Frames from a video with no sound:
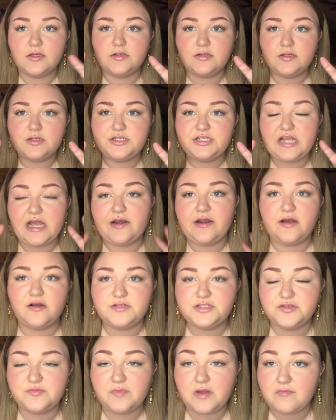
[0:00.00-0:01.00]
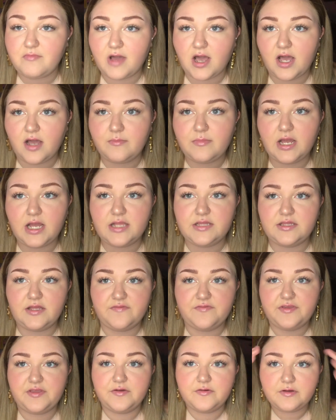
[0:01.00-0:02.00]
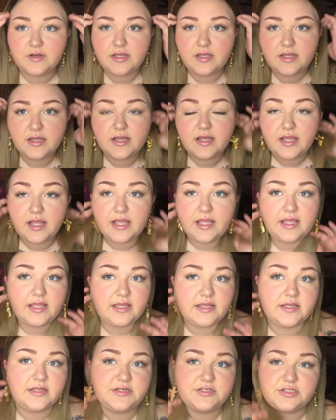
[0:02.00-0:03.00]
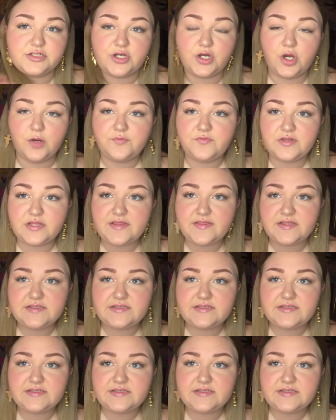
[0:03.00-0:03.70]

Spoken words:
shout out to my mom, I love you, and hopefully this